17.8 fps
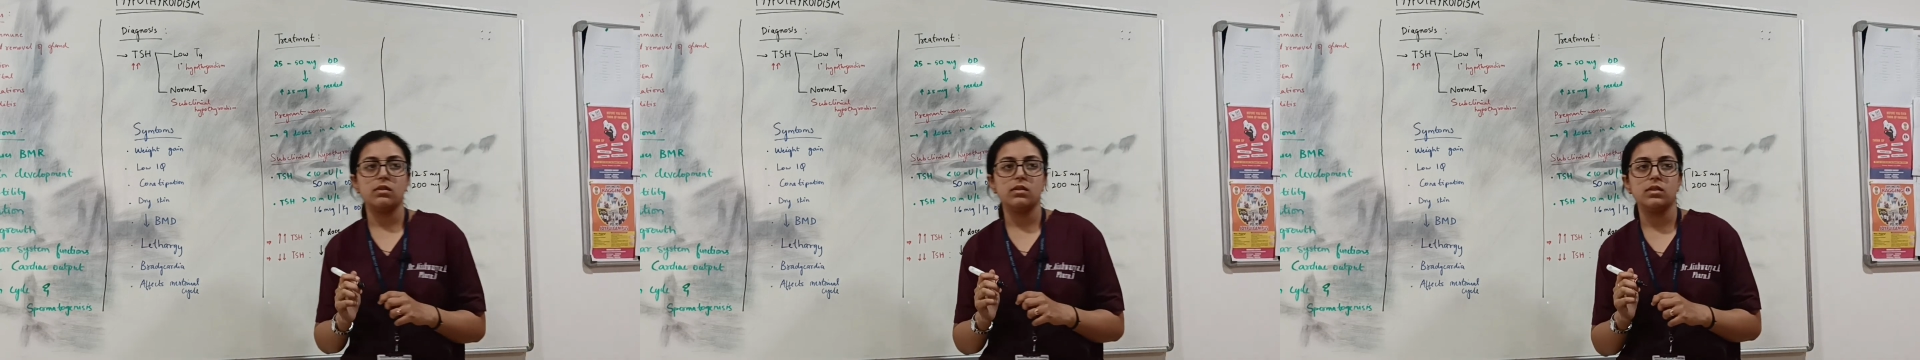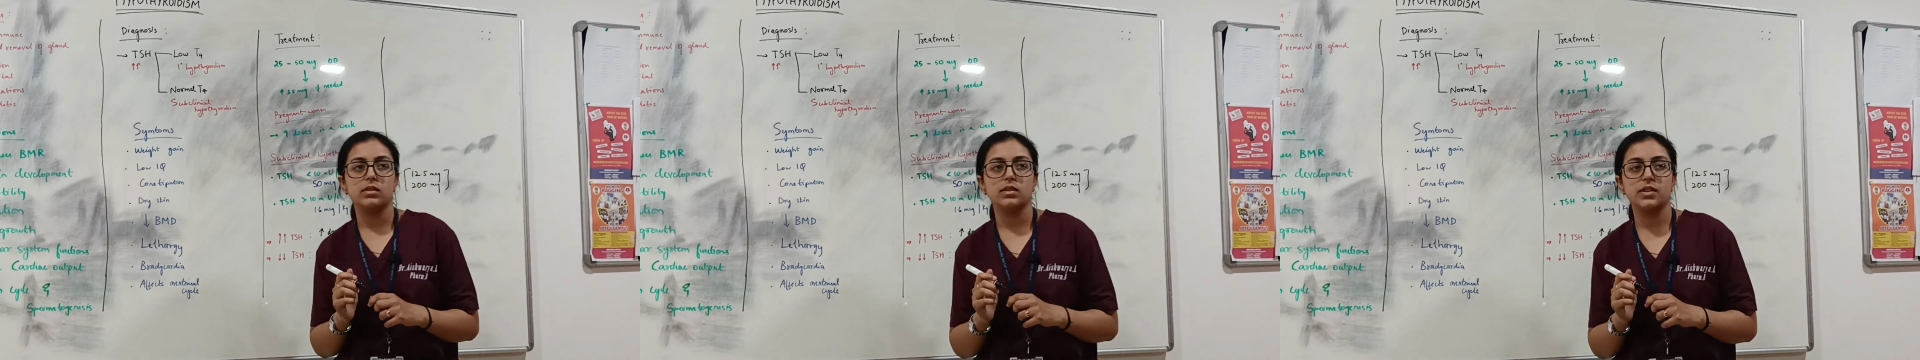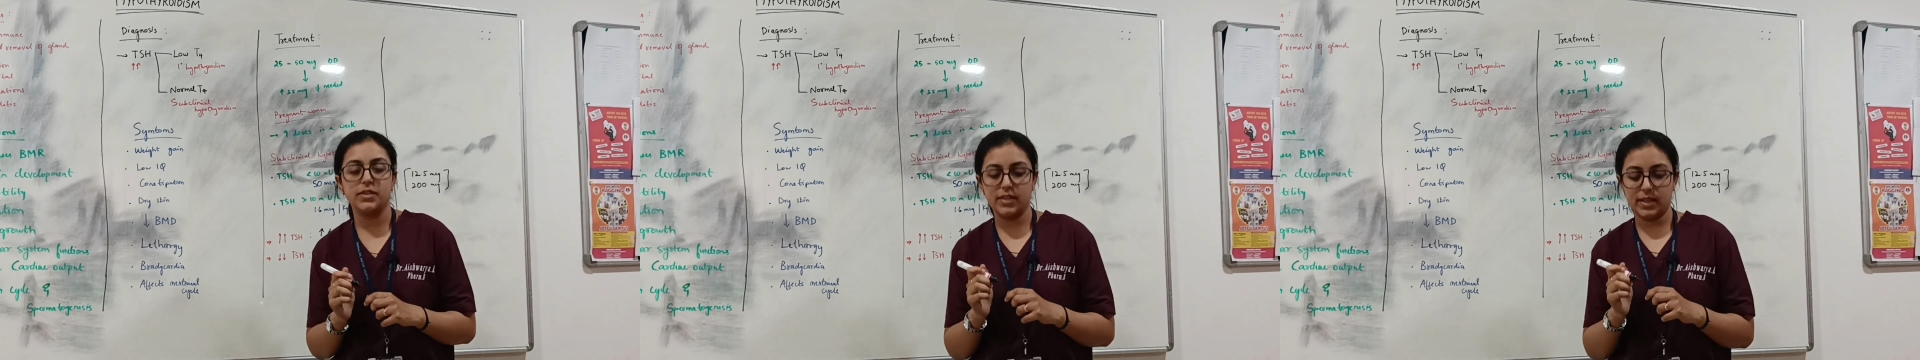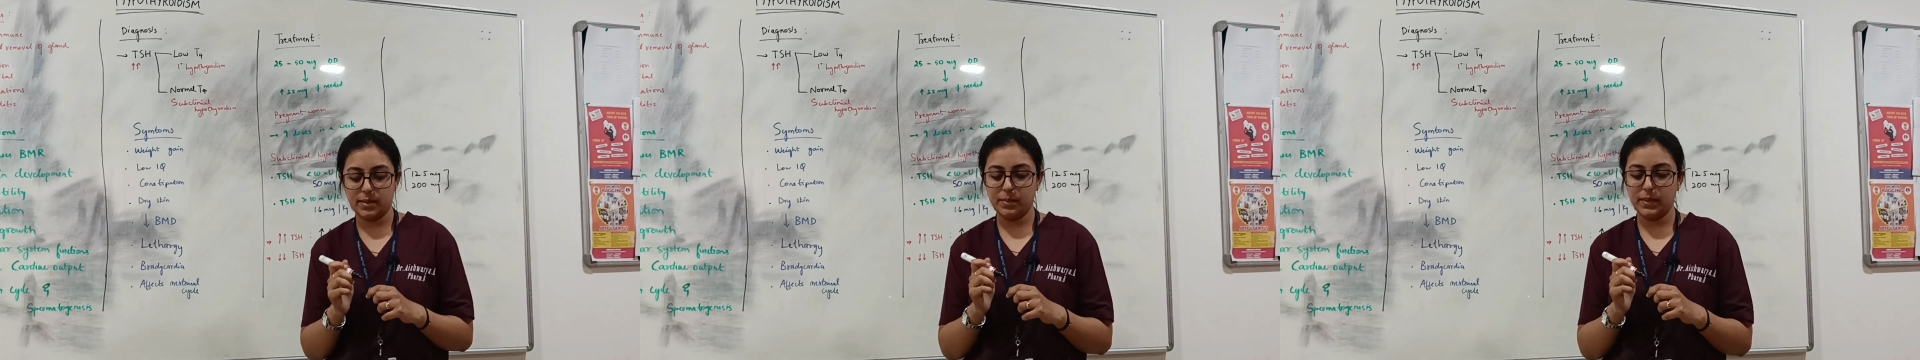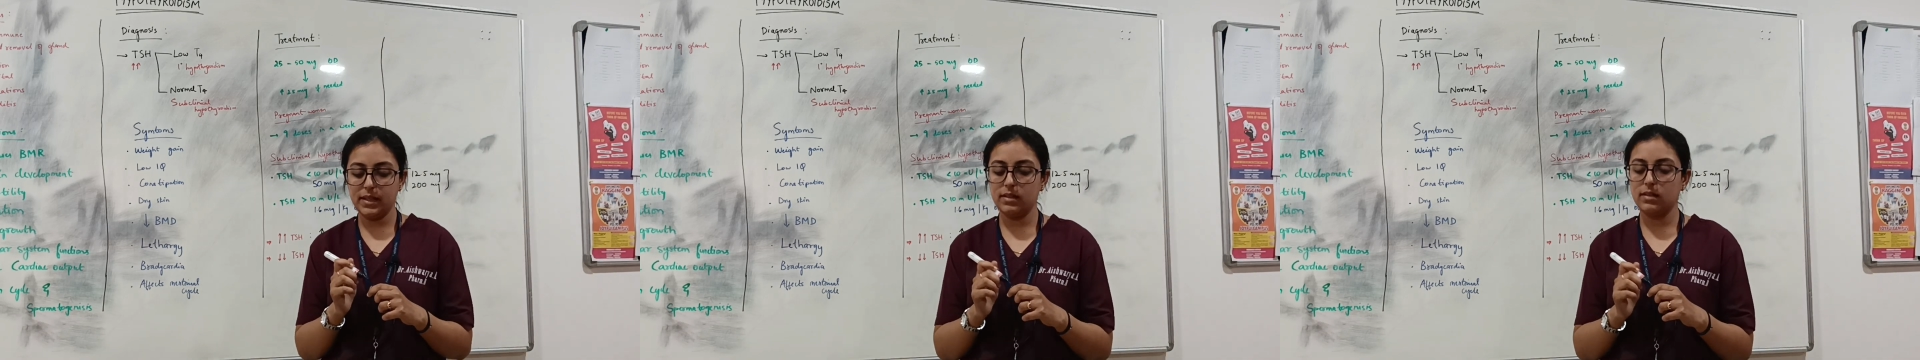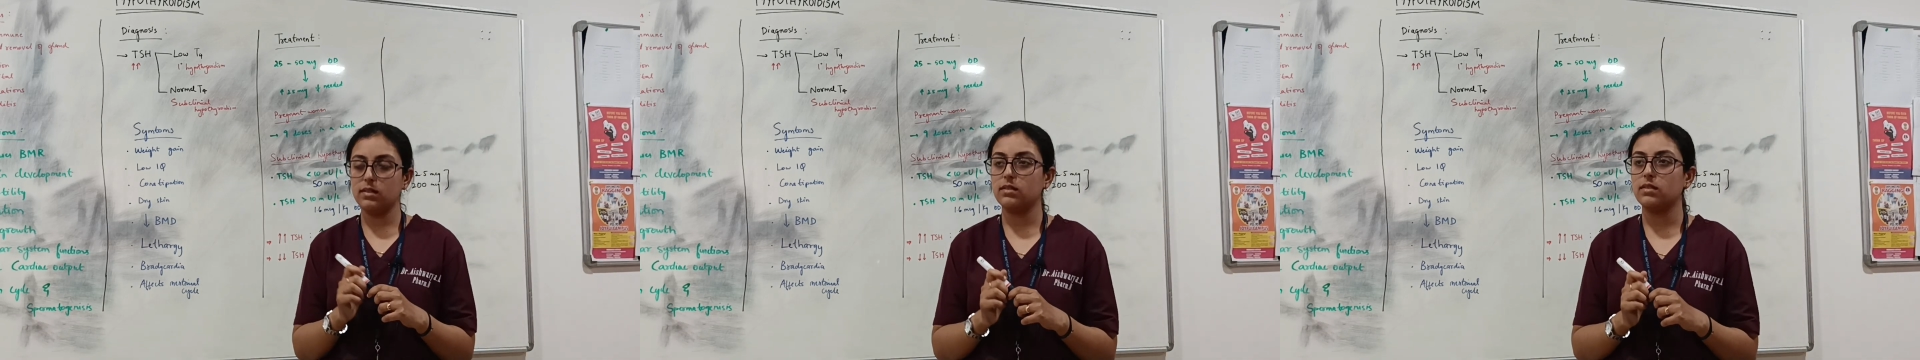treatment.
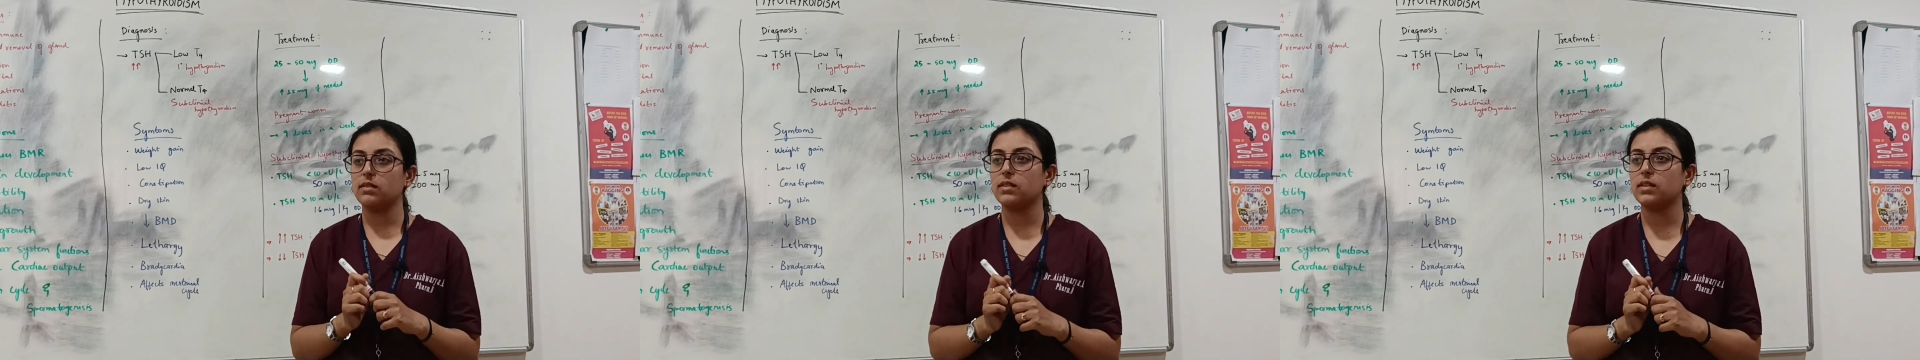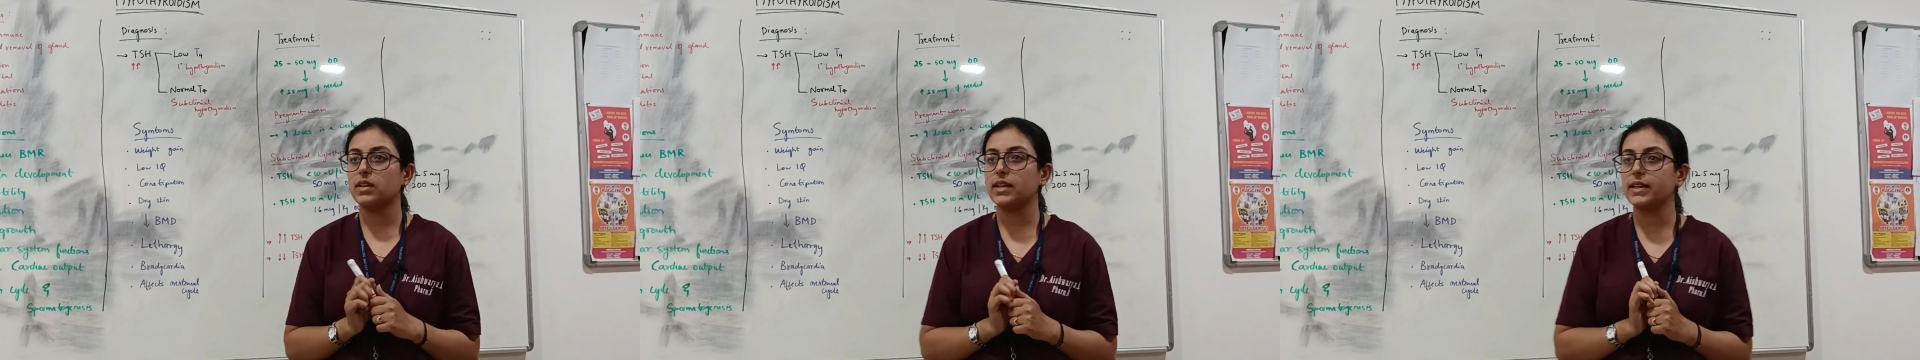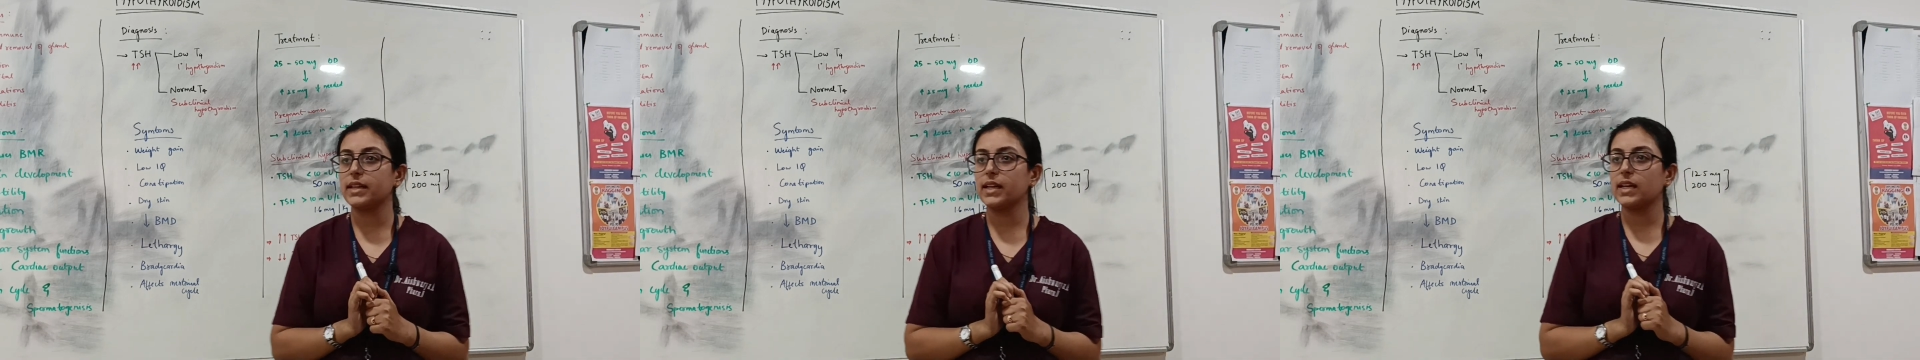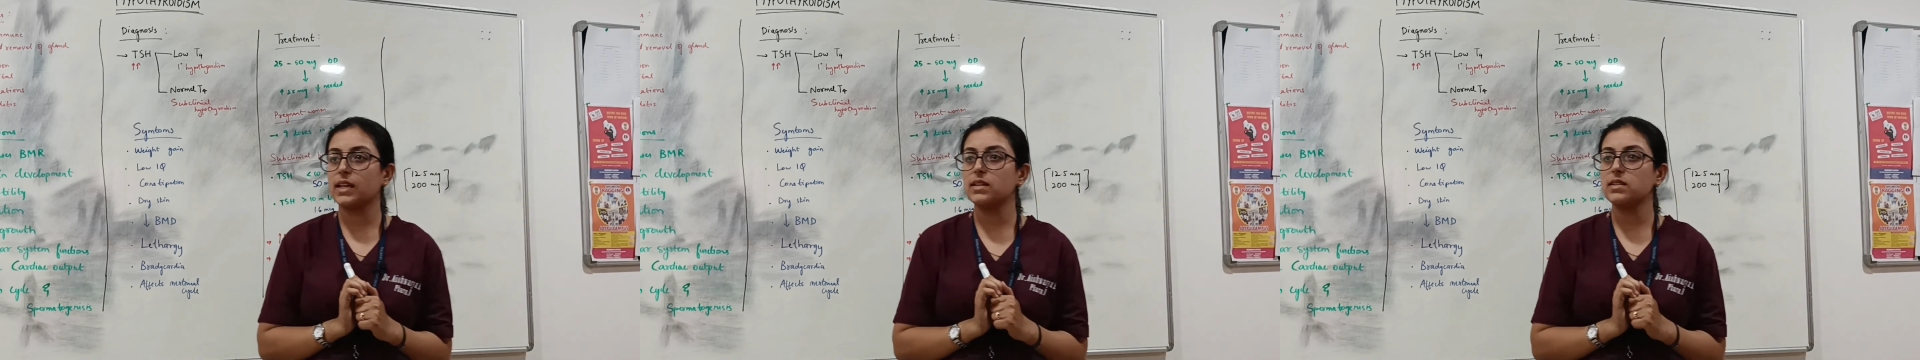Anything else?